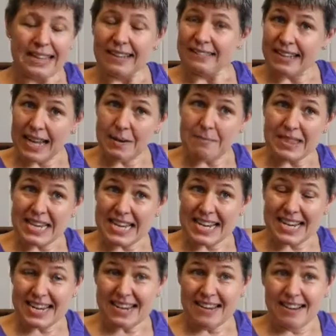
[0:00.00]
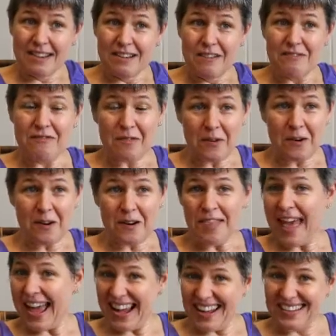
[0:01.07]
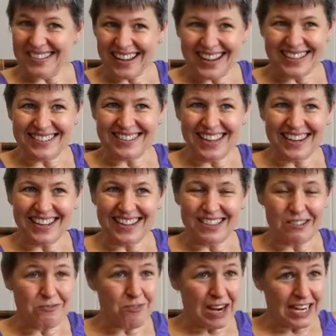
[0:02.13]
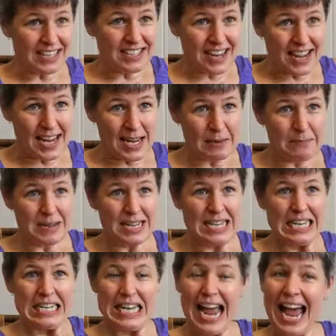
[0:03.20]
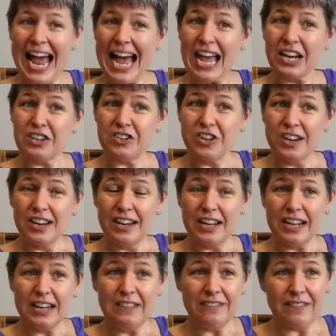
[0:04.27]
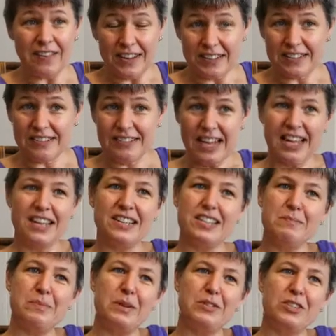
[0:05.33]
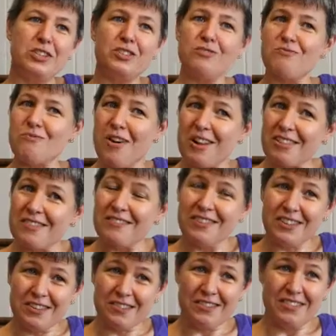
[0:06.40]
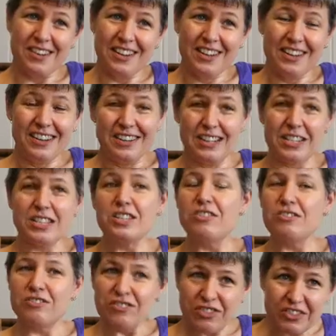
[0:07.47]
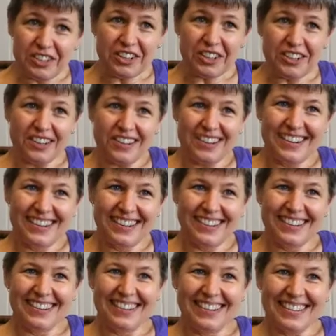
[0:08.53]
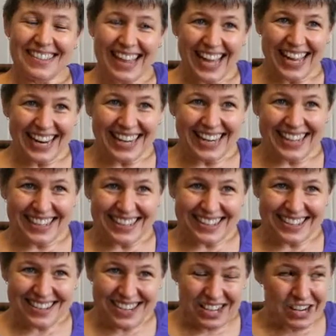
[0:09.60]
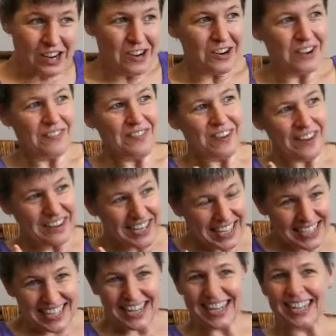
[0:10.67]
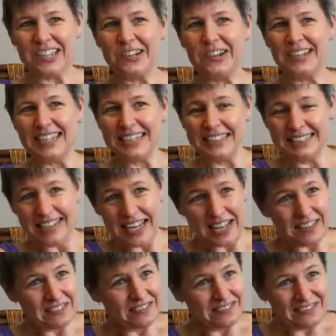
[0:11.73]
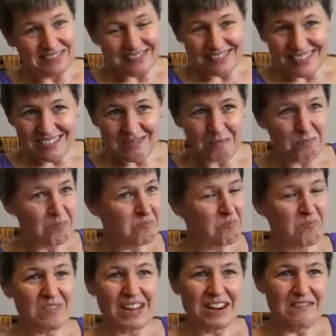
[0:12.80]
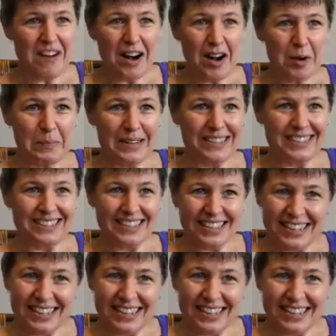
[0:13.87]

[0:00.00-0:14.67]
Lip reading: The same thing for the eggs I study. The right time to hatch, if a snake is about to swallow you, is sooner than, if you're in like a totally safe environment.